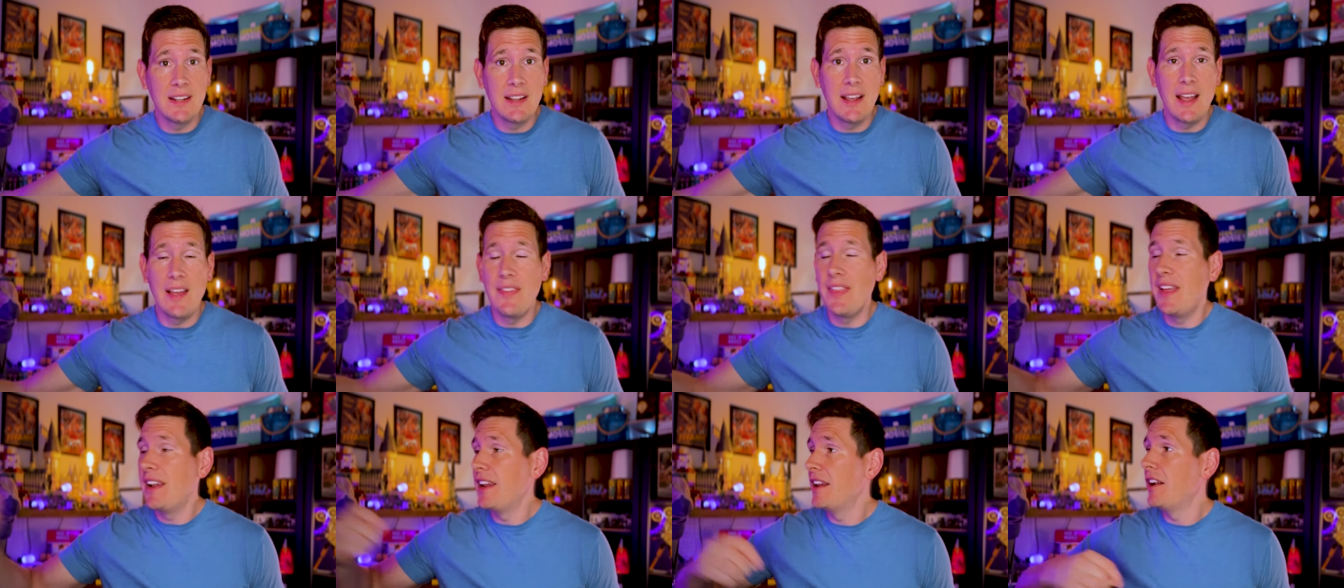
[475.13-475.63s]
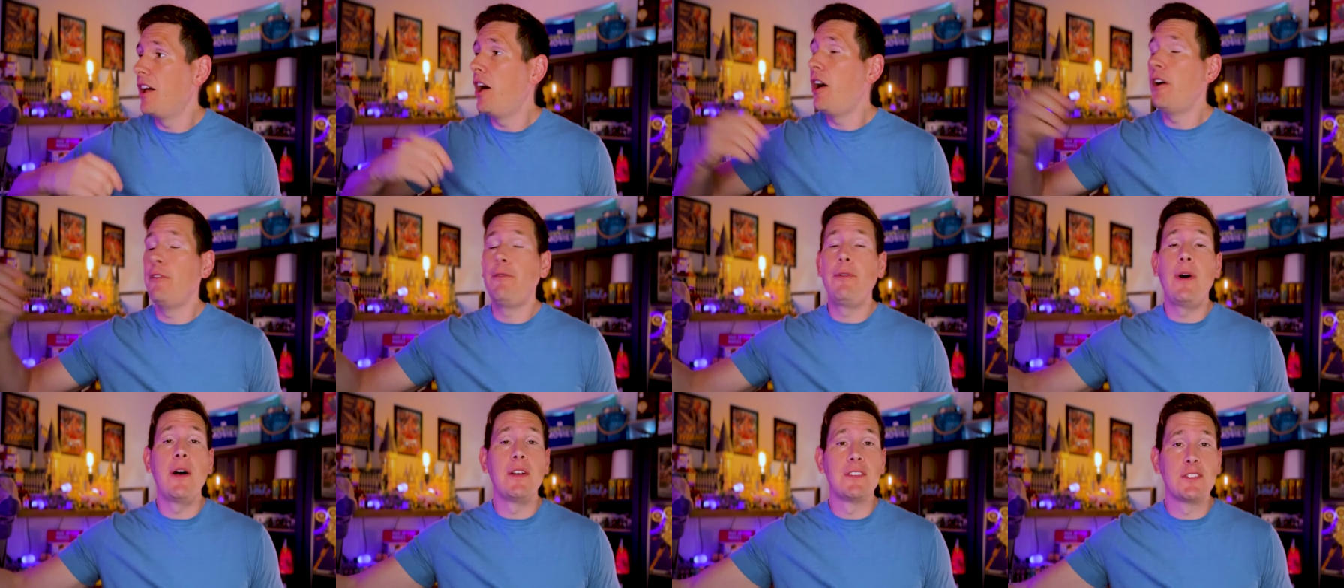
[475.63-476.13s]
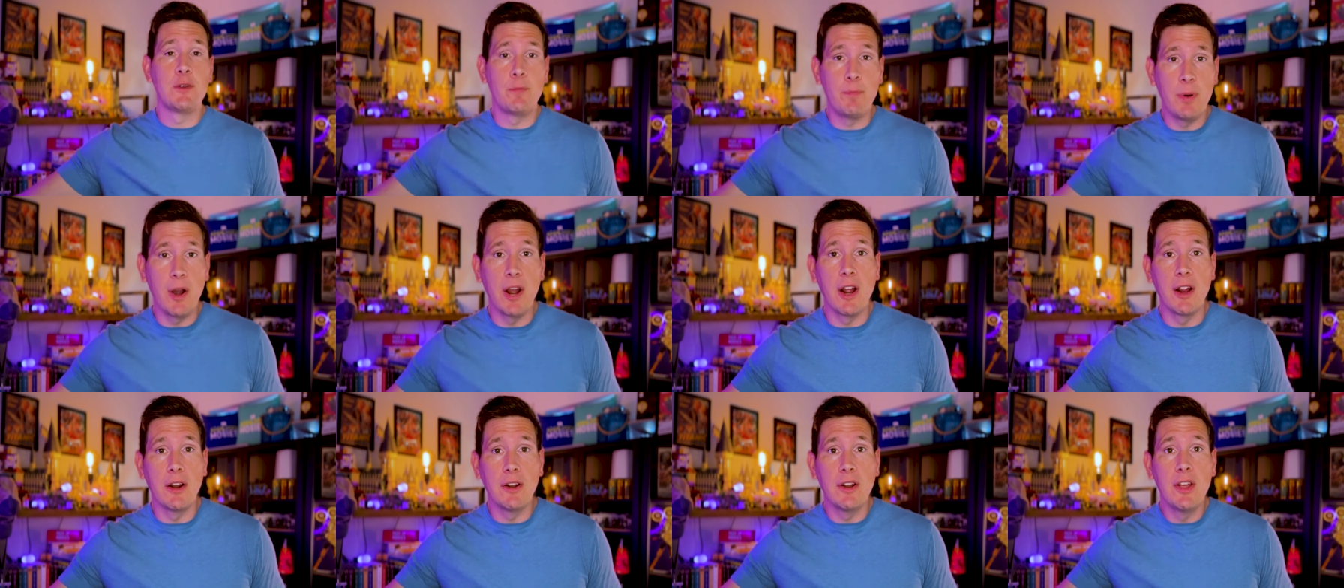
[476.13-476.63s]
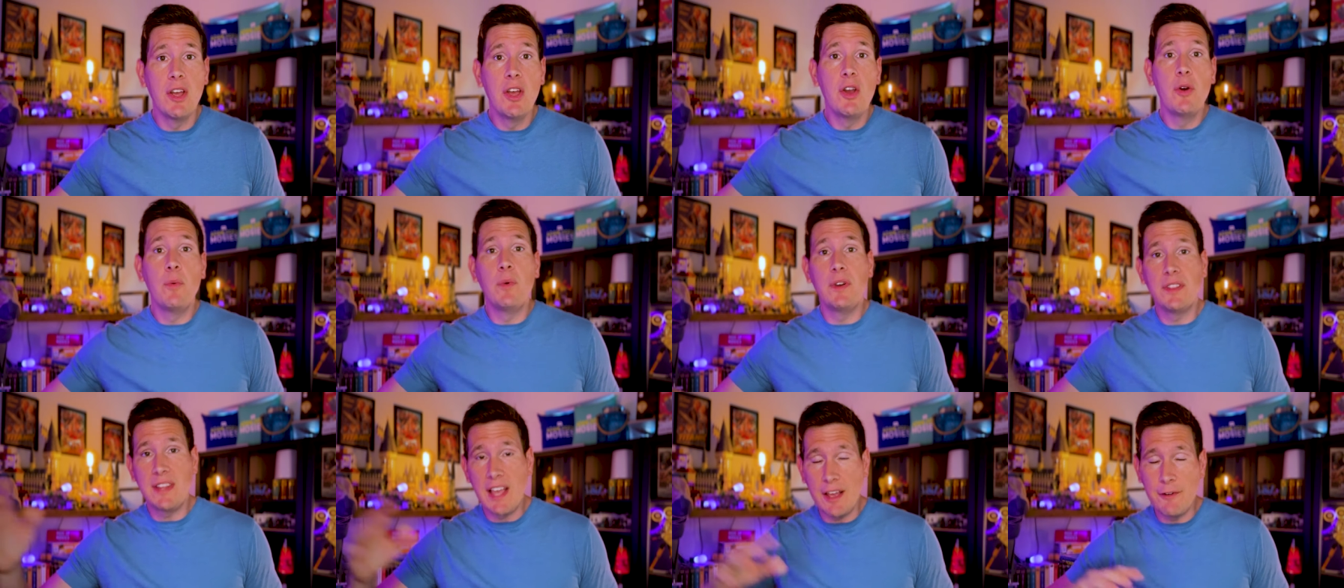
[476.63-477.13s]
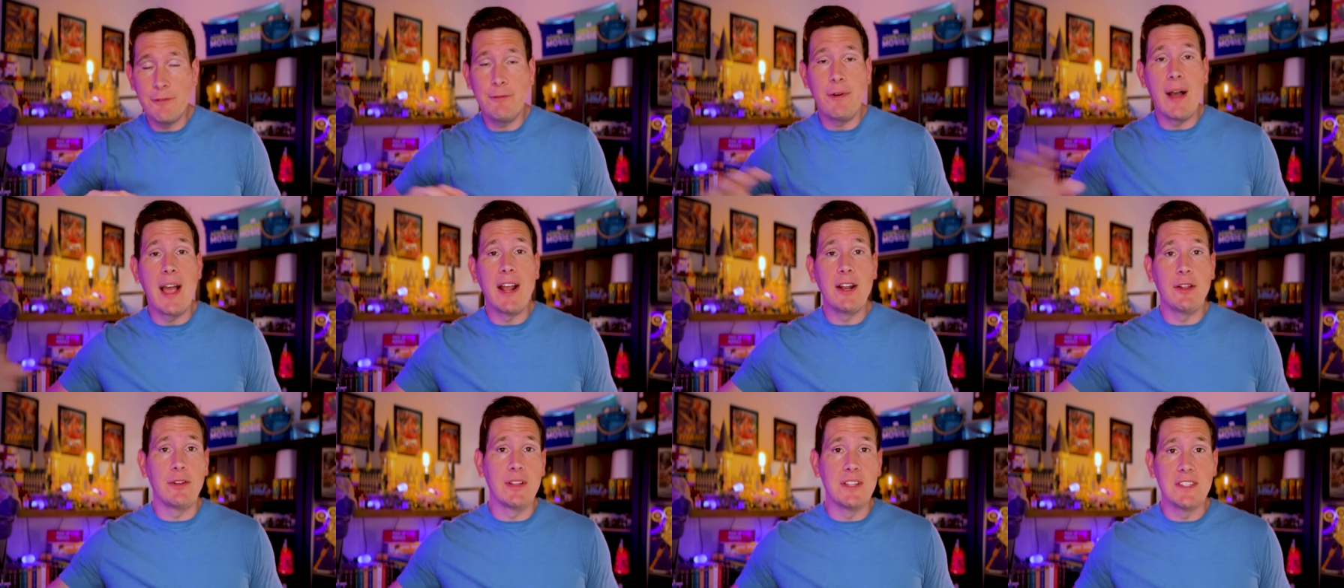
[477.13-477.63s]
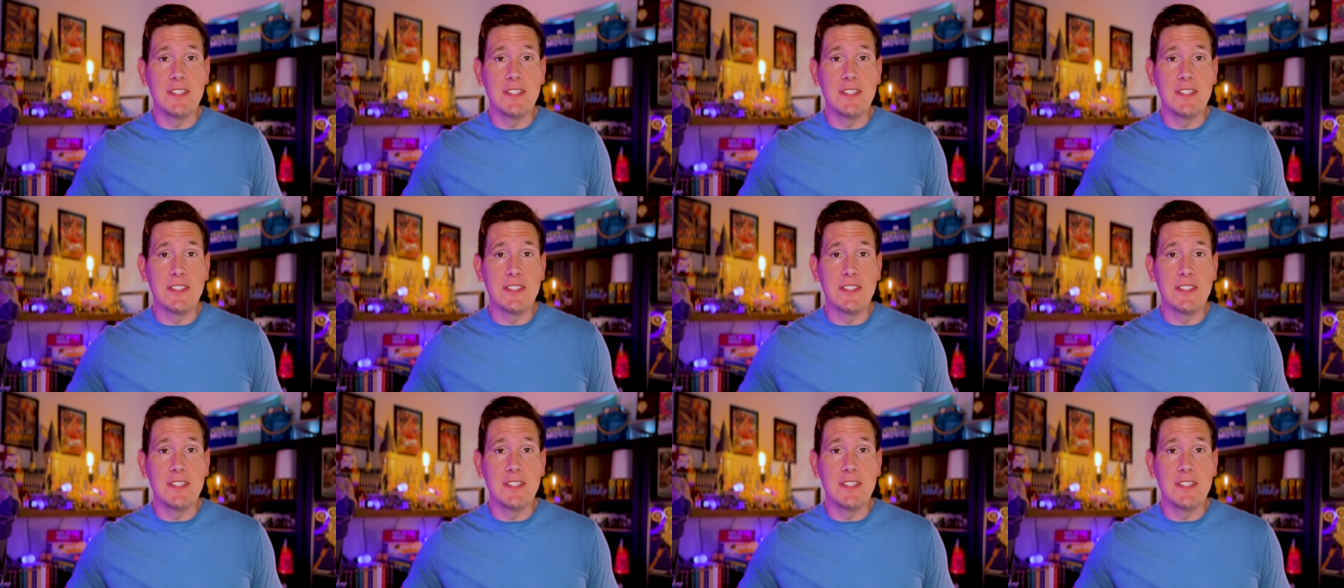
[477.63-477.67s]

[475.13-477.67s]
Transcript: And then it all falls apart with that final